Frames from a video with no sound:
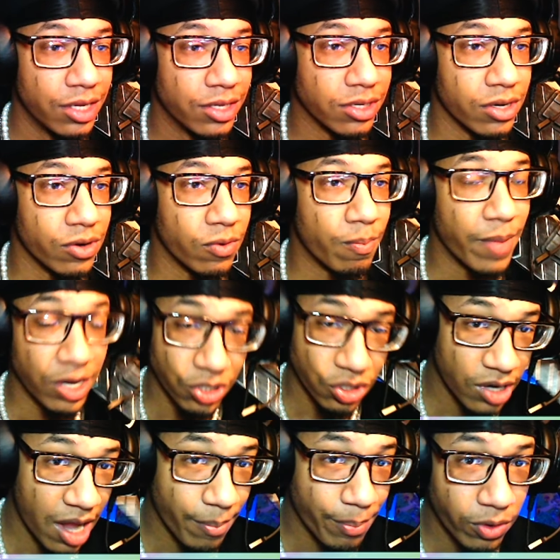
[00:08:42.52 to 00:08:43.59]
So make
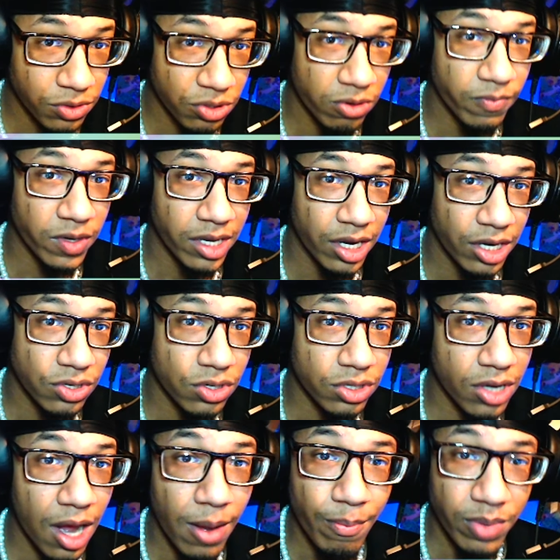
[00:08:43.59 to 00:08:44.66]
sure you have post
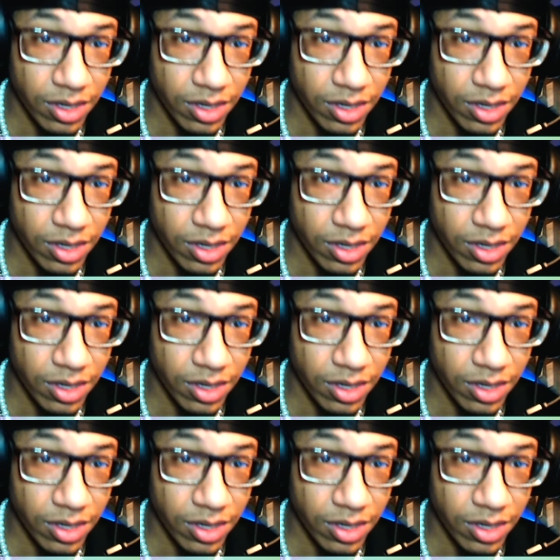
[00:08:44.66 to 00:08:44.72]
notifications on